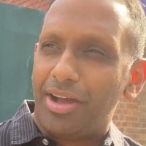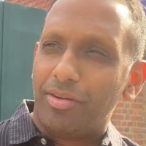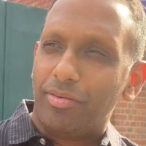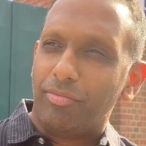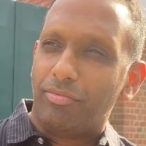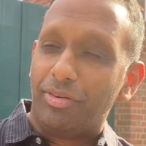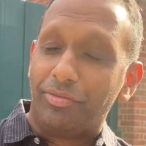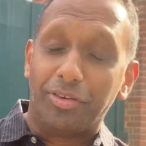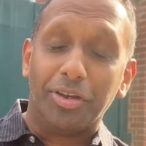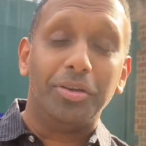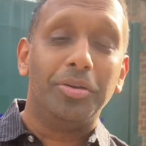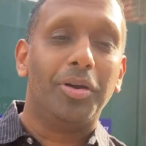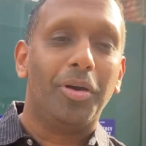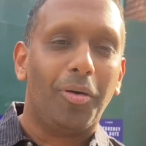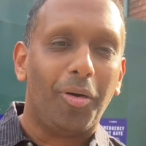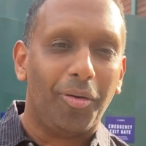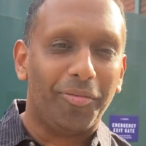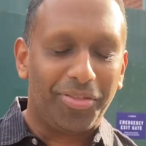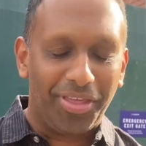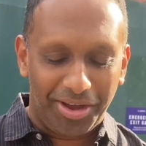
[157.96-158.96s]
review
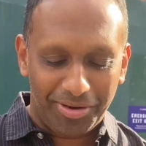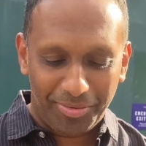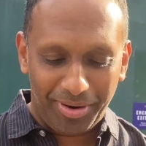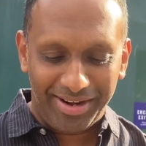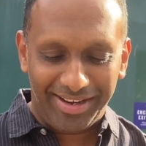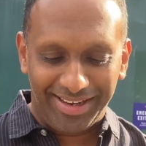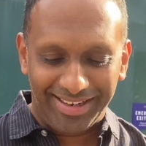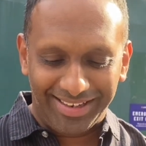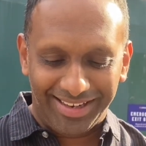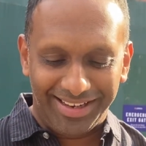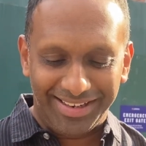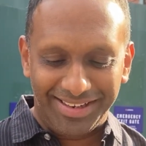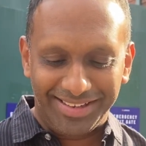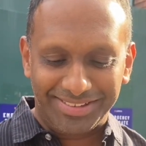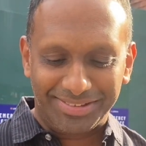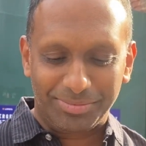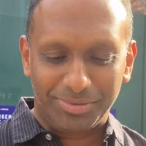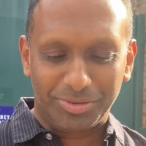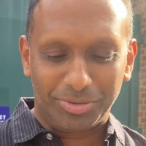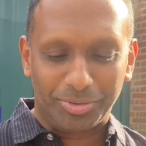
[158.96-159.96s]
of that wedding in
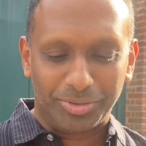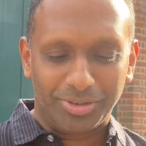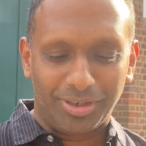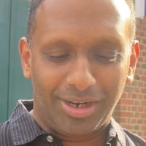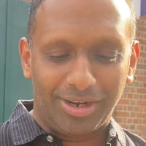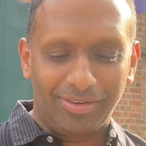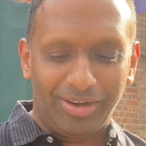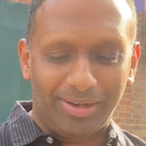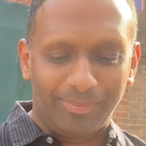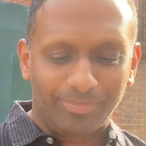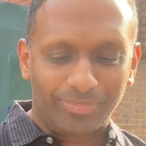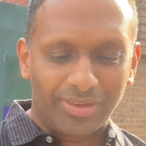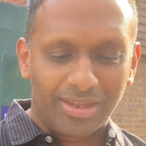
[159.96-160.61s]
his tour diary.